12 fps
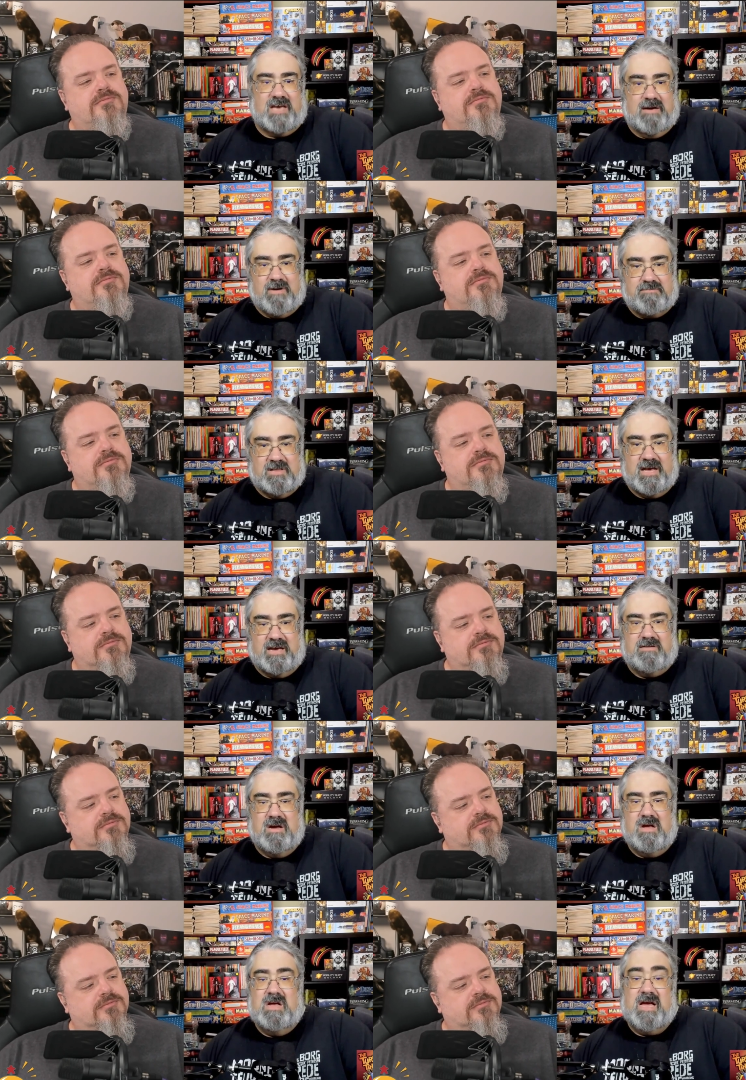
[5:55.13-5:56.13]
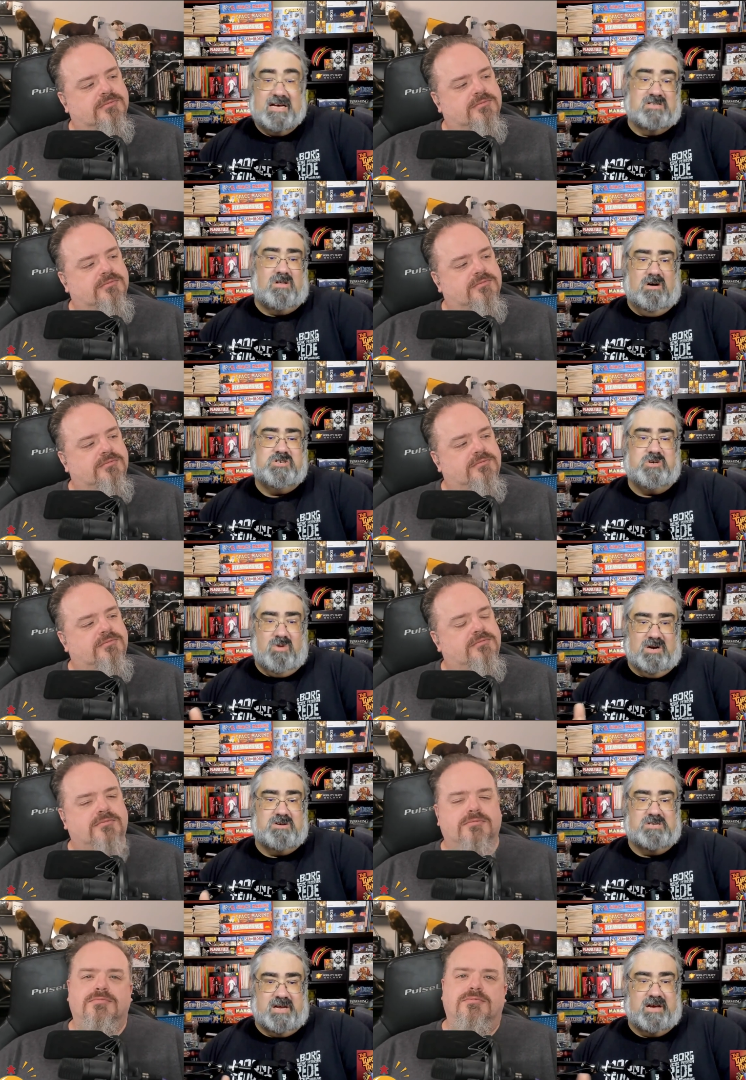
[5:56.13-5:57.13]
Speaker 1: game I played, as long as you
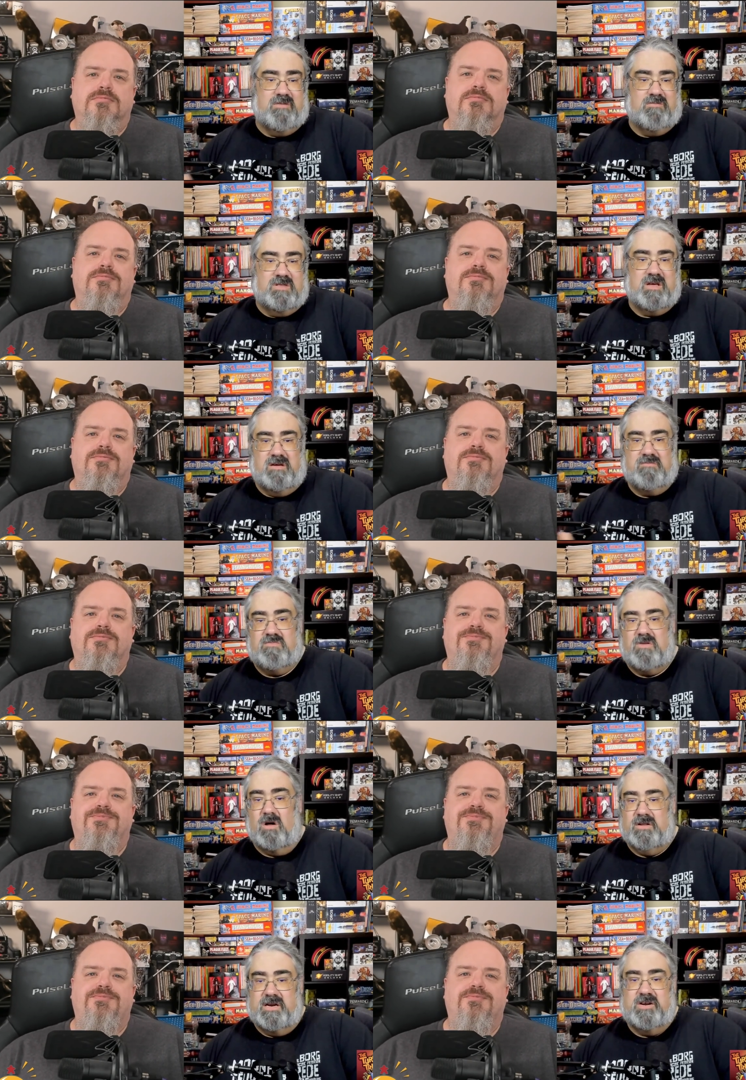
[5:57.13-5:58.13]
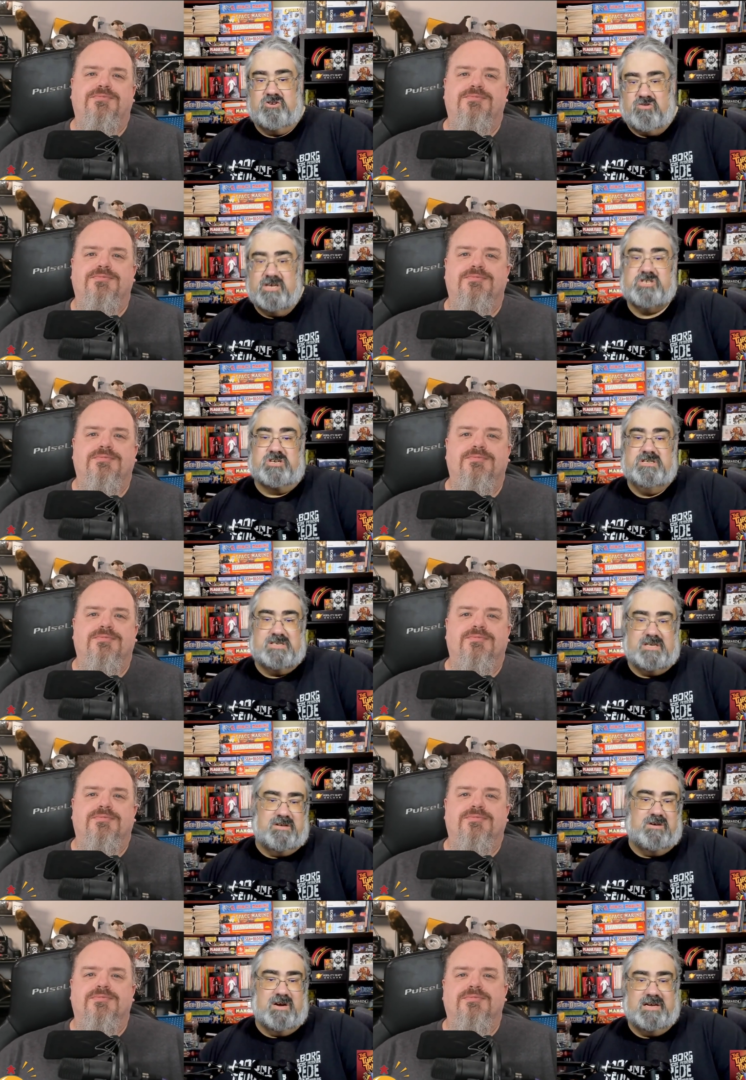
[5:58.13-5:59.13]
understand the holiday traditions
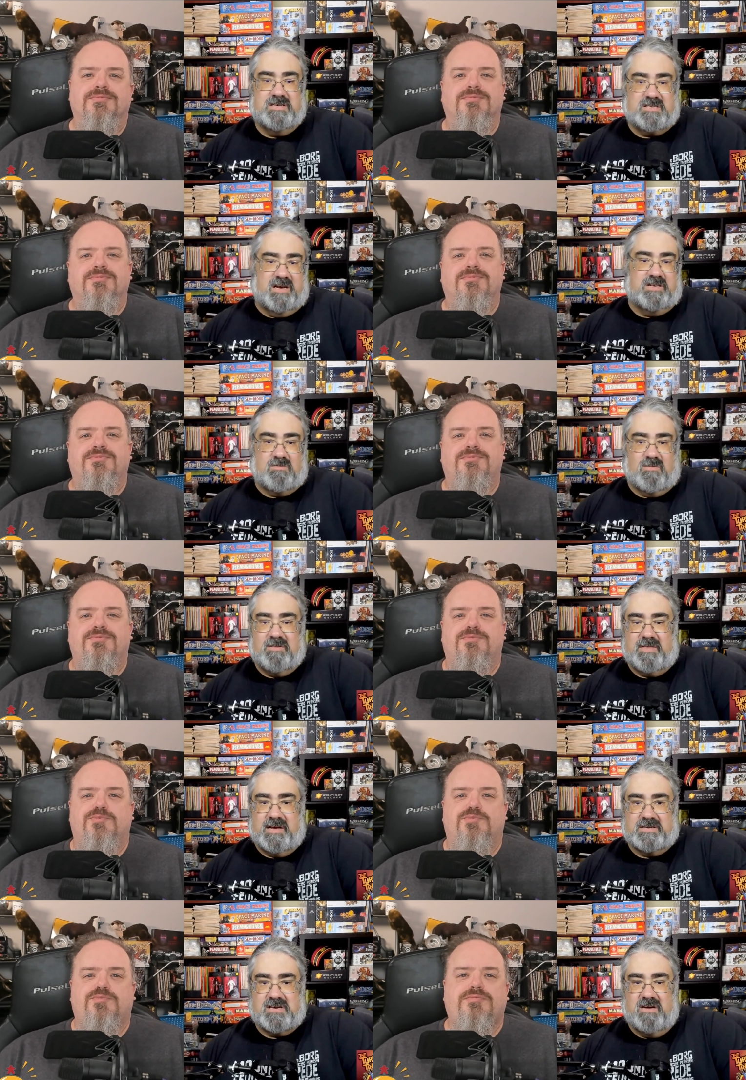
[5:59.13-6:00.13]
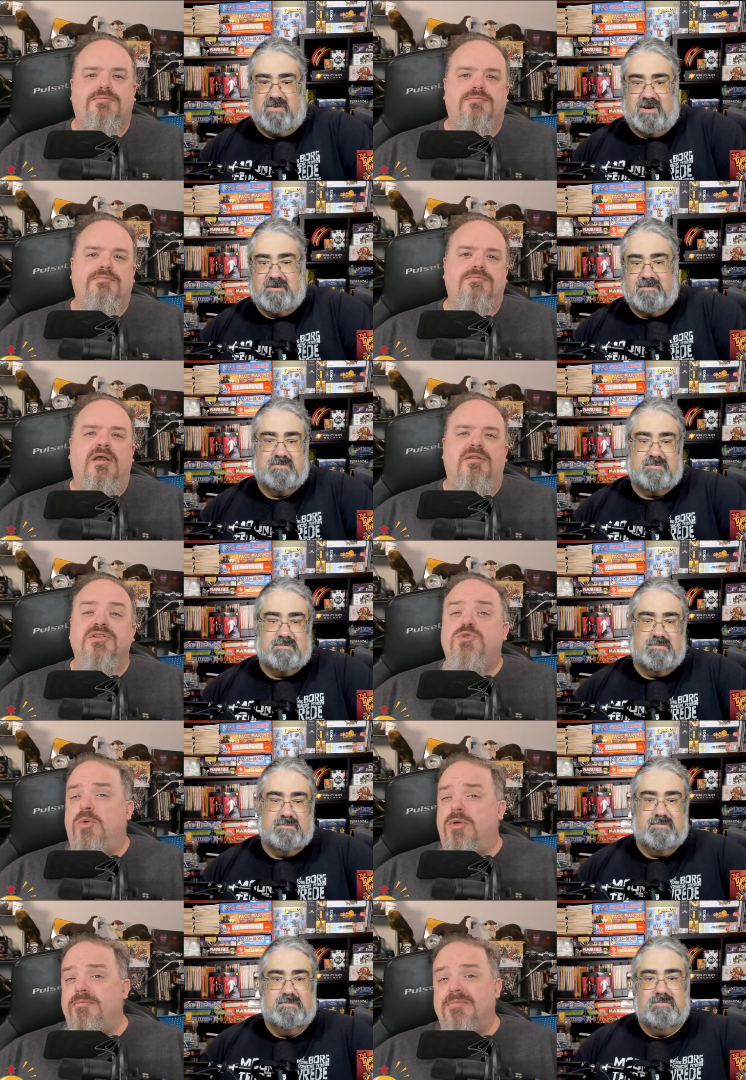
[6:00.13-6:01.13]
in the United States around Thanksgiving.
Speaker 2: This
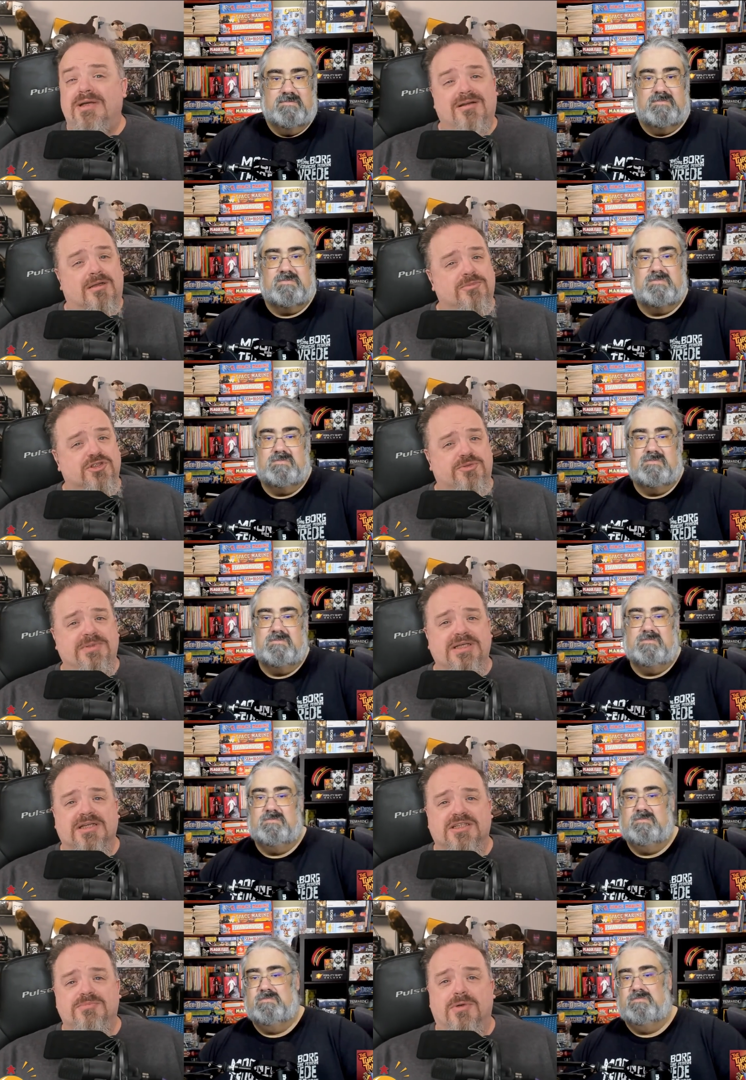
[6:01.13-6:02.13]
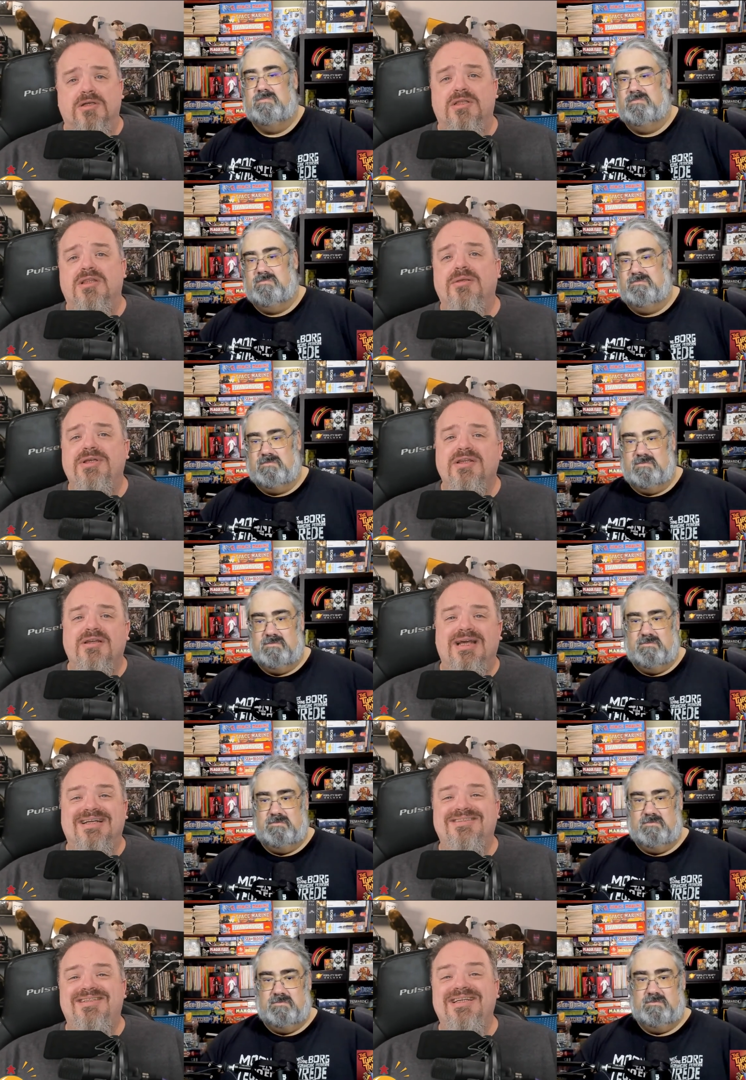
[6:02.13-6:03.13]
one might almost be as market limited
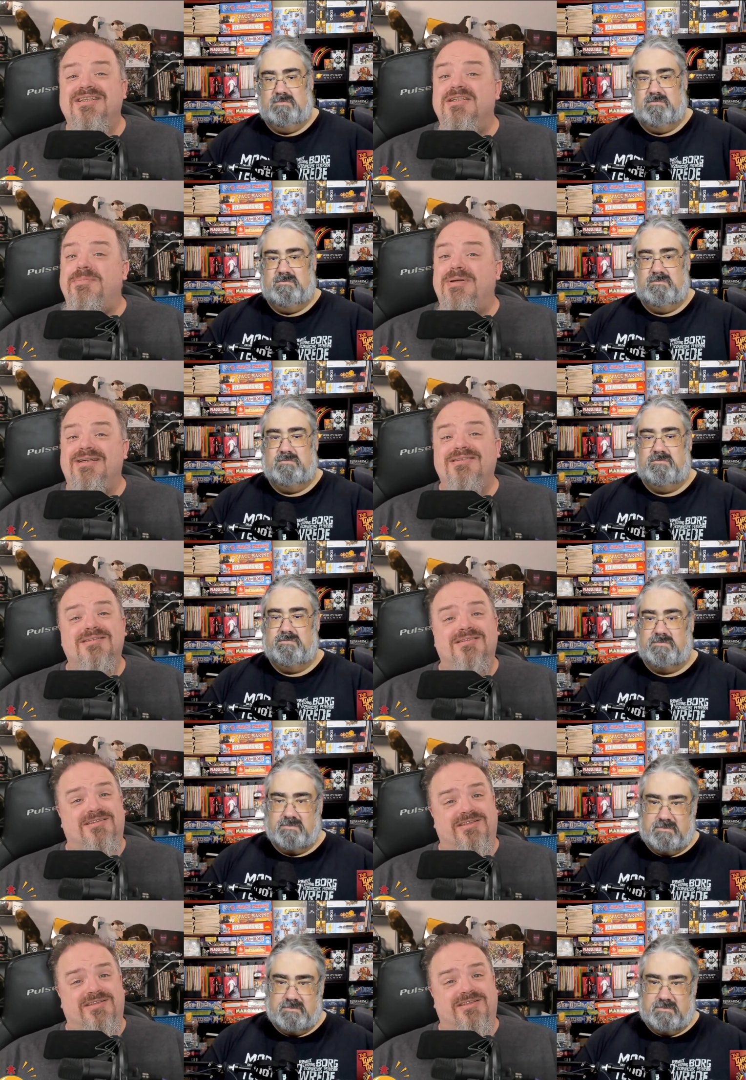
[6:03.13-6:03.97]
as the independence